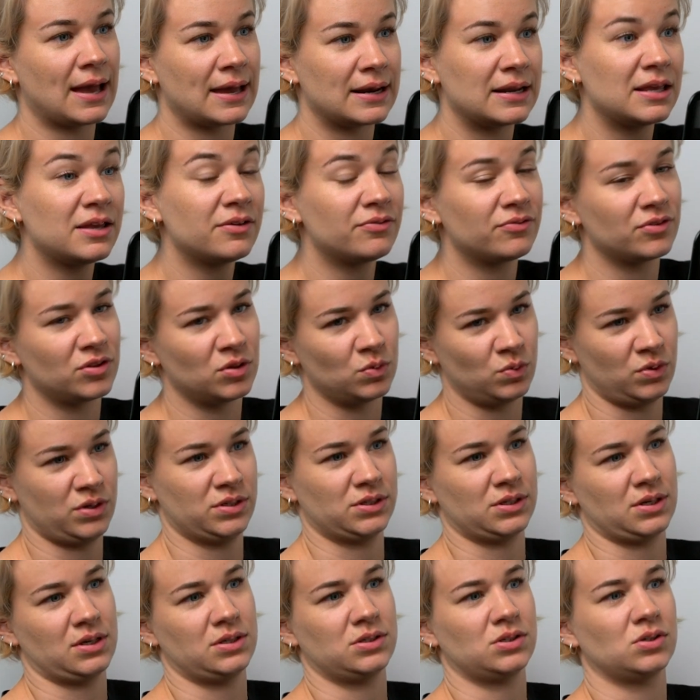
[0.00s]
And if, in the
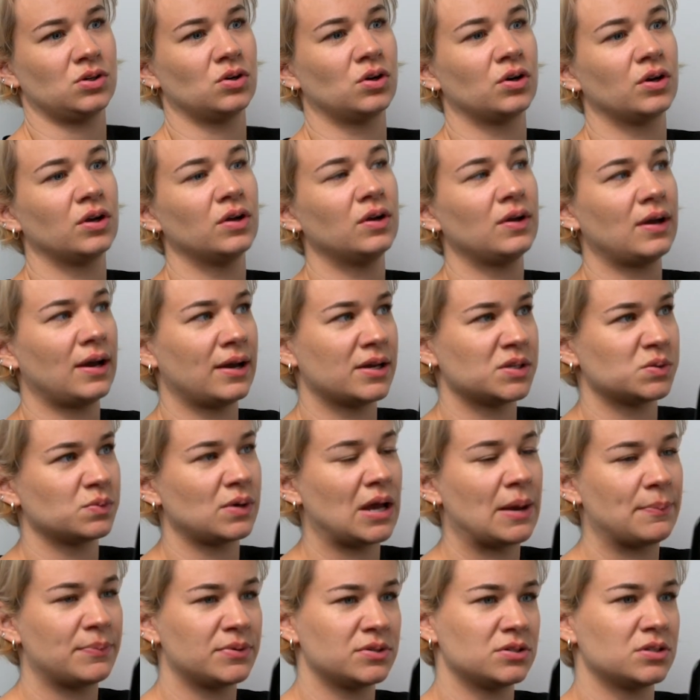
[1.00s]
worst case scenario, as what
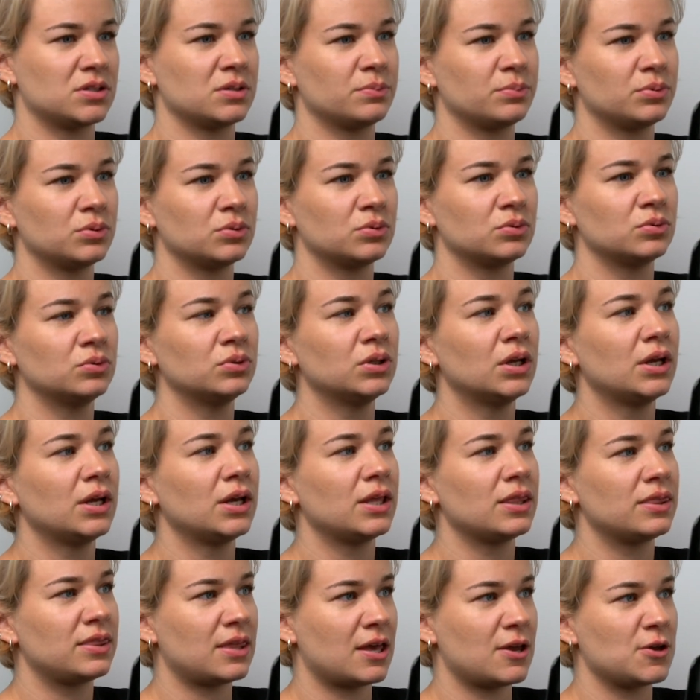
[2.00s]
happened to the pool,
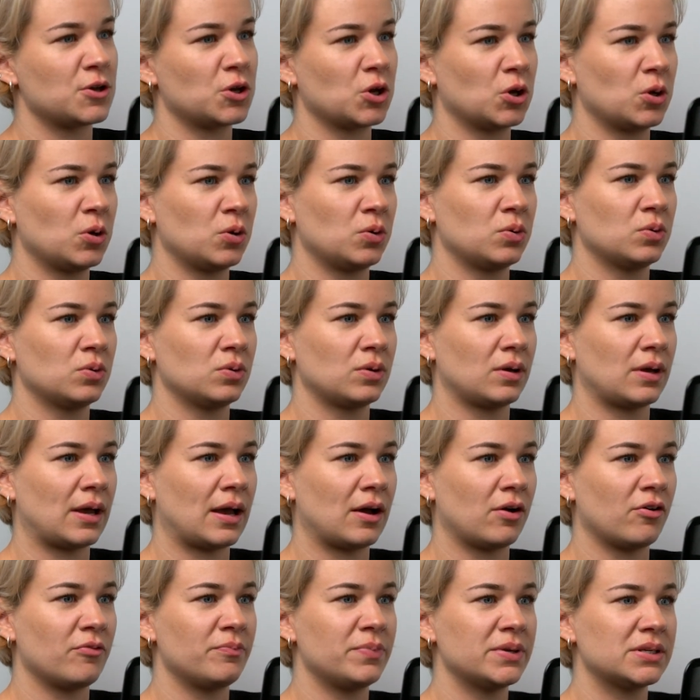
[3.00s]
they go
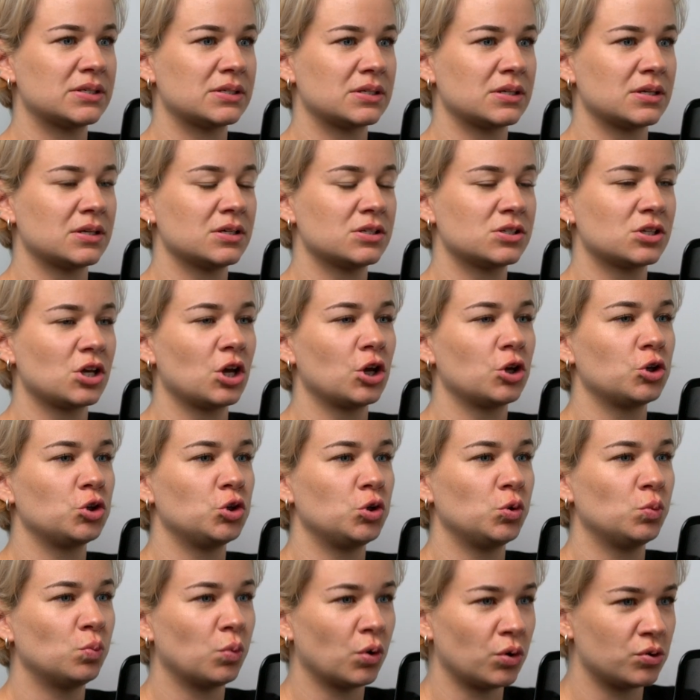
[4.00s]
out of business,
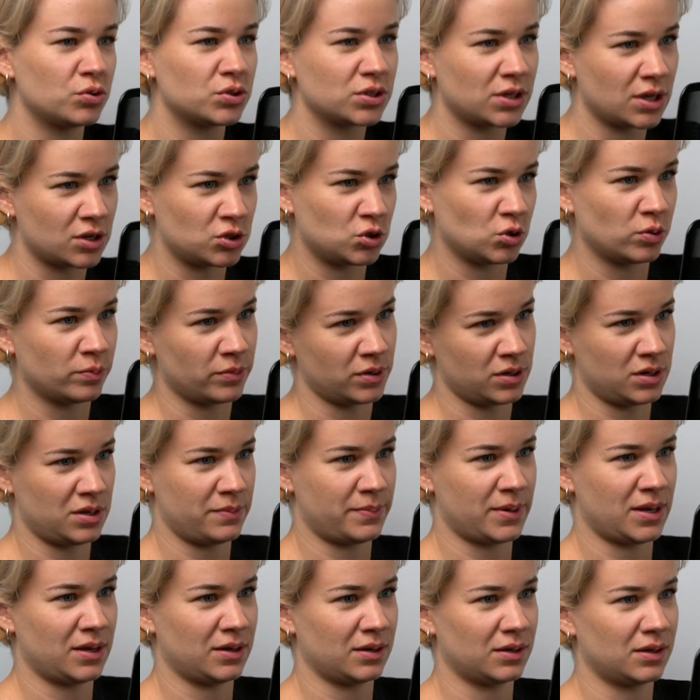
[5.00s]
you won't get your money
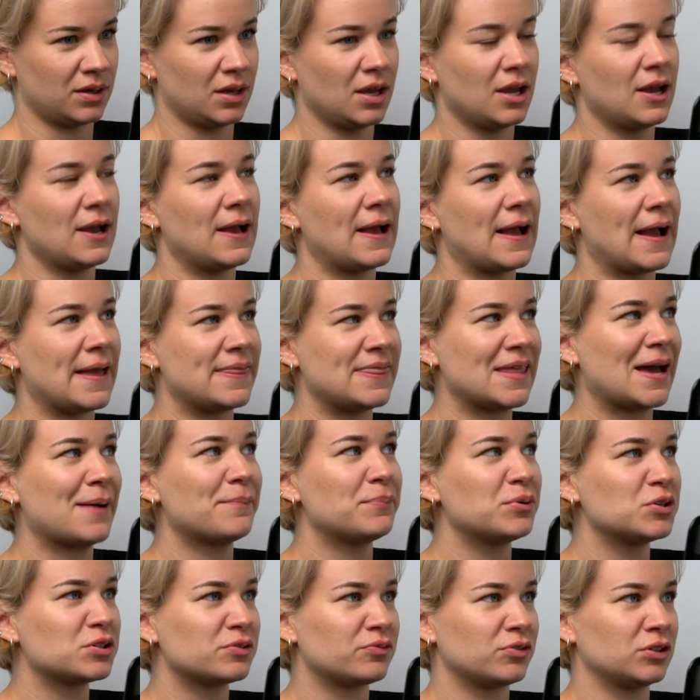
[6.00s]
back. And that
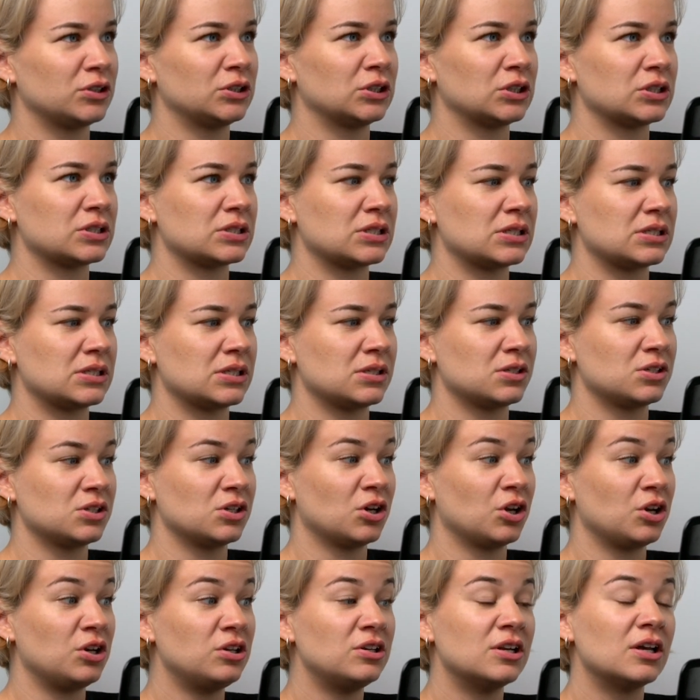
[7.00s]
puts freelancers
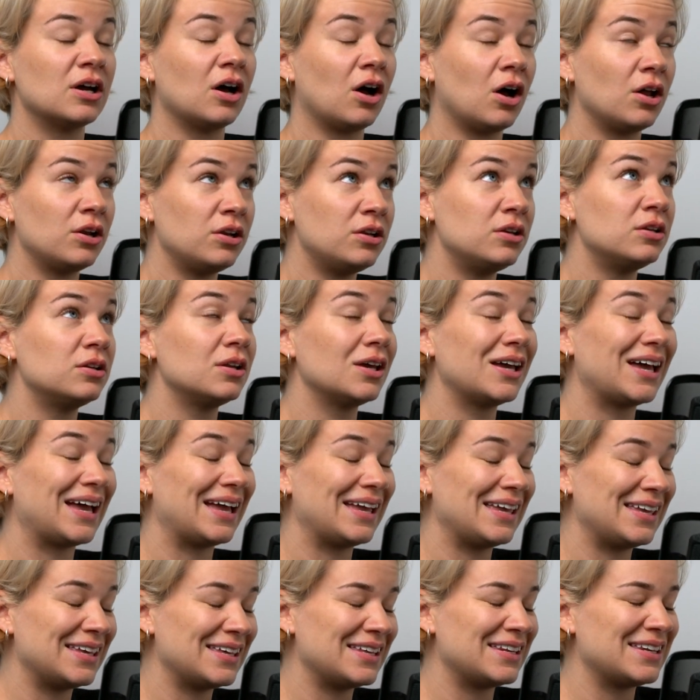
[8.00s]

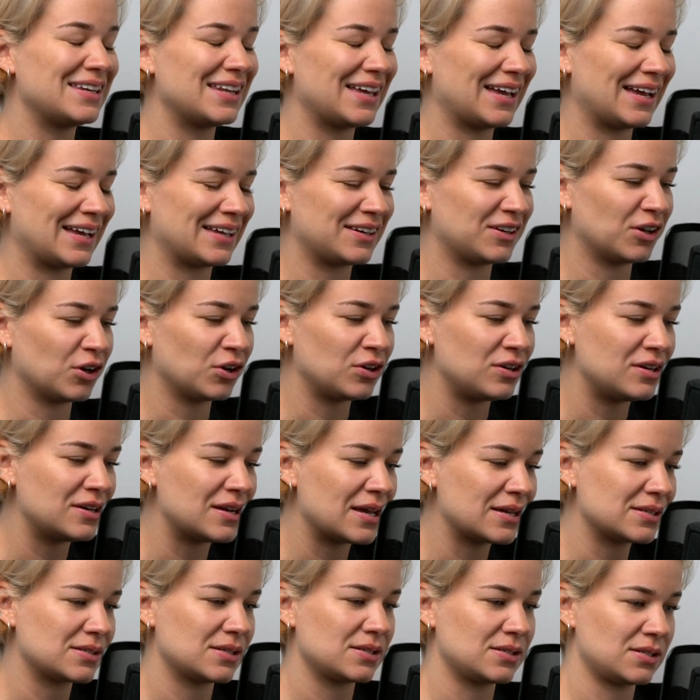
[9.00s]
in an
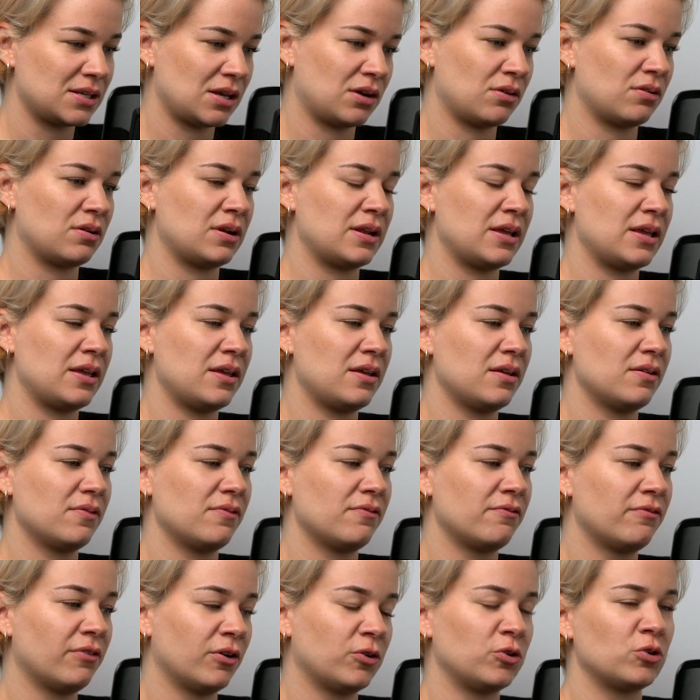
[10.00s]
unnecessarily
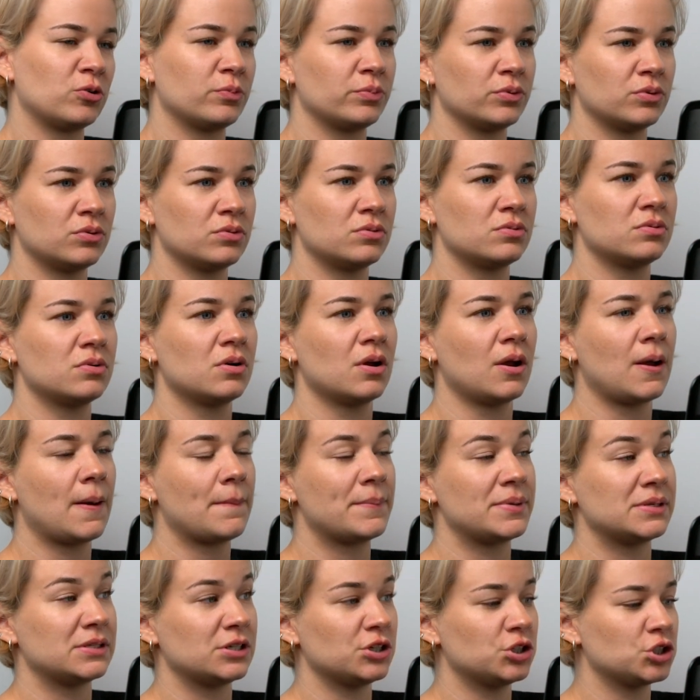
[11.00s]
vulnerable
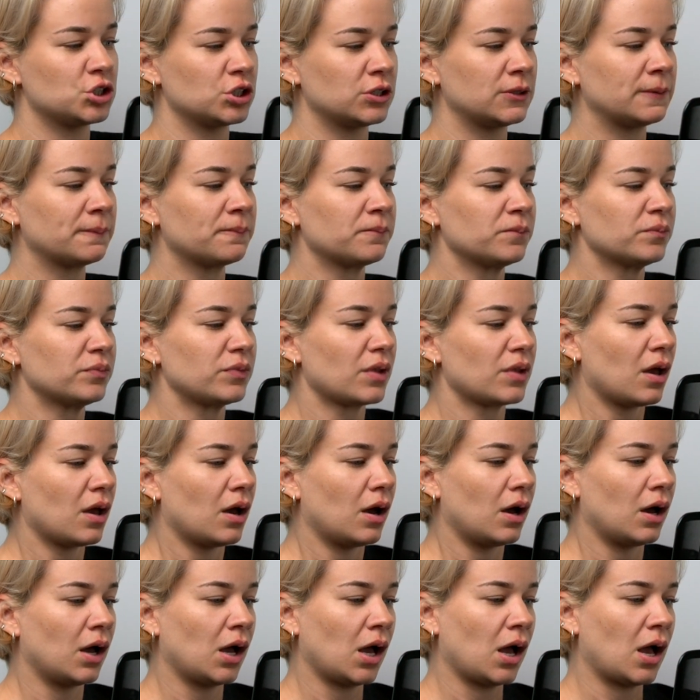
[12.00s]
position.
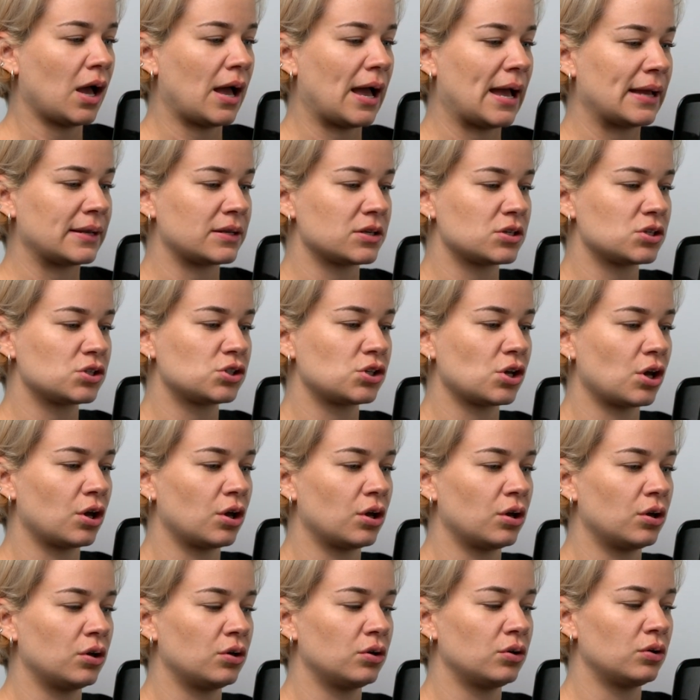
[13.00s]
And
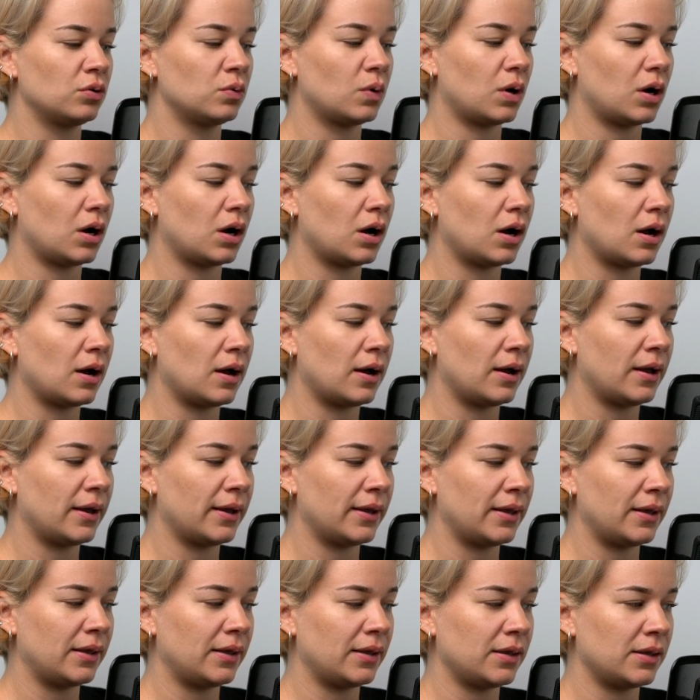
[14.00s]
so
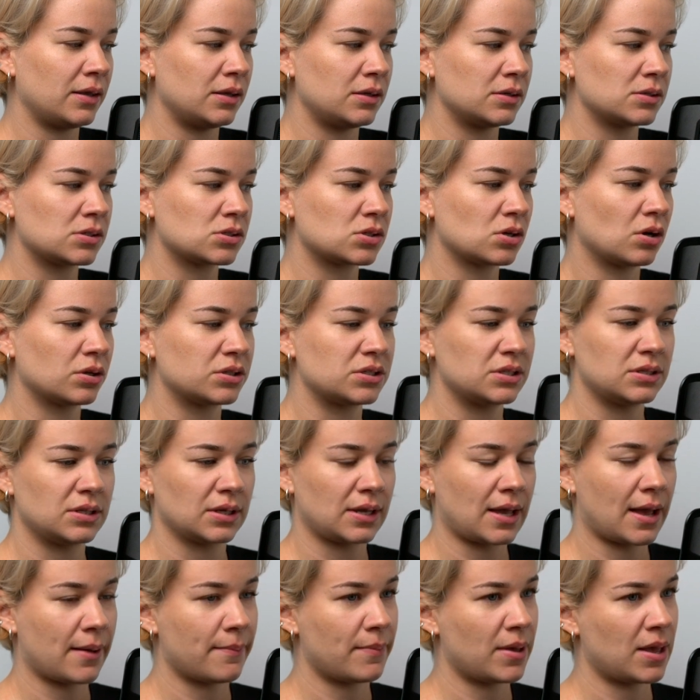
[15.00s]
I started the
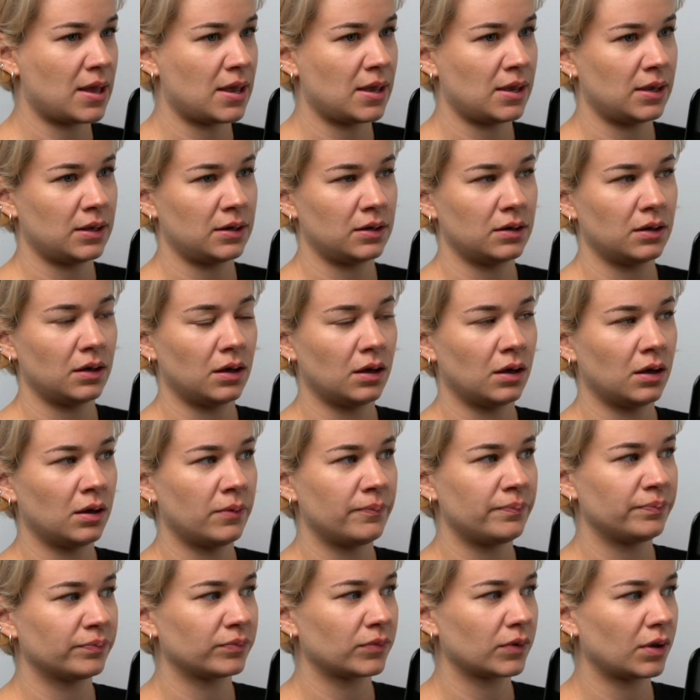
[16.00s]
campaign.
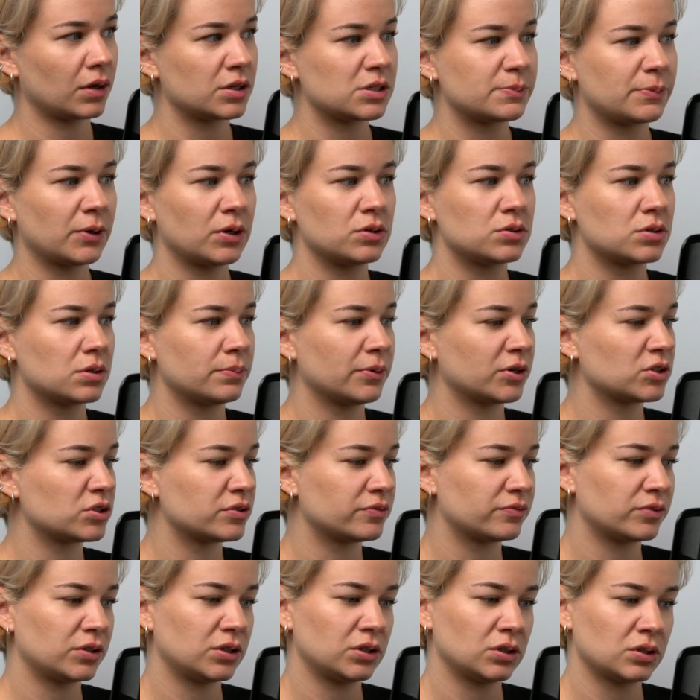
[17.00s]
I spoke to a bunch
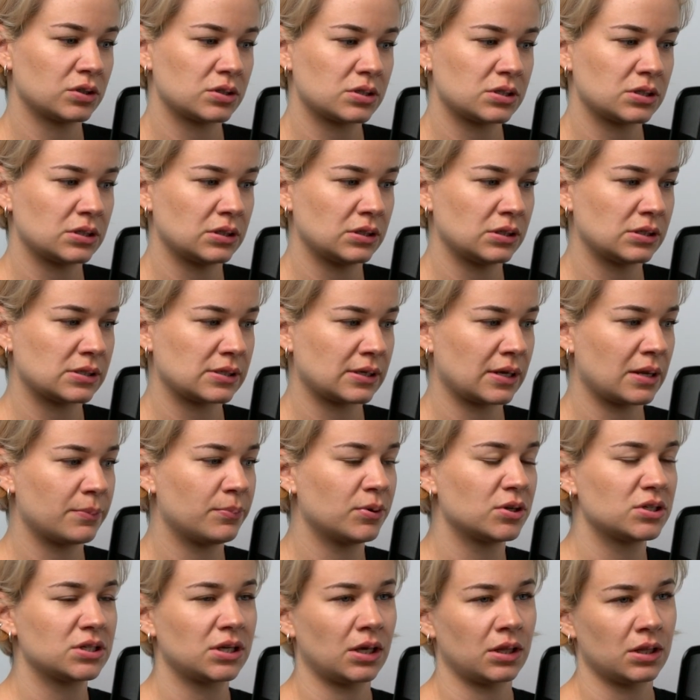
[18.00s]
of freelancers and I
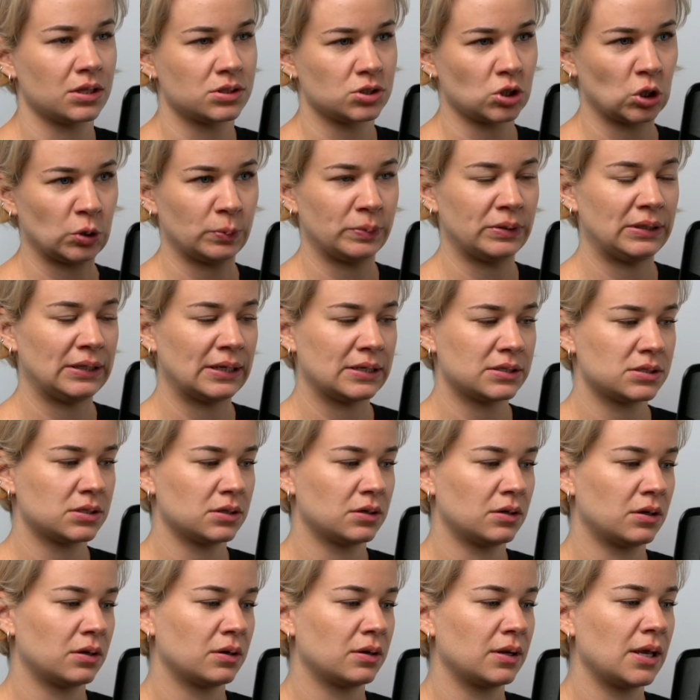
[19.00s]
put together this open letter,
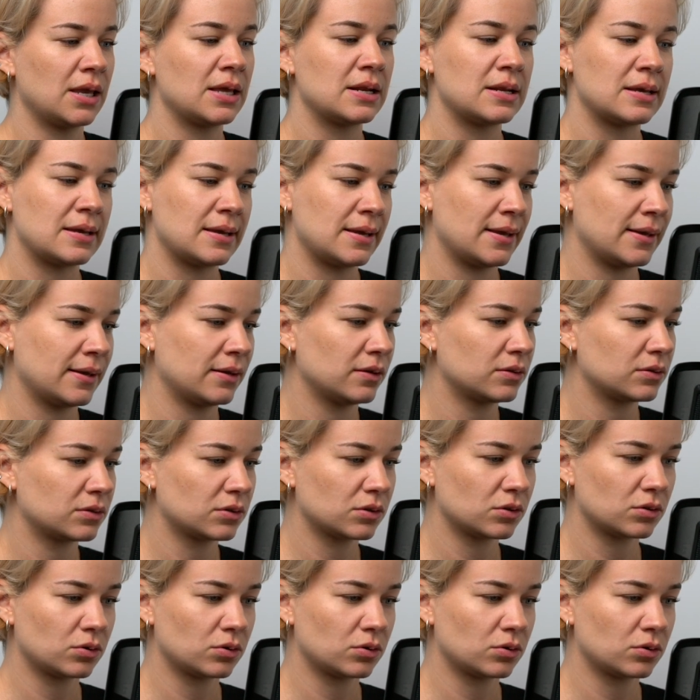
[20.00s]
and in it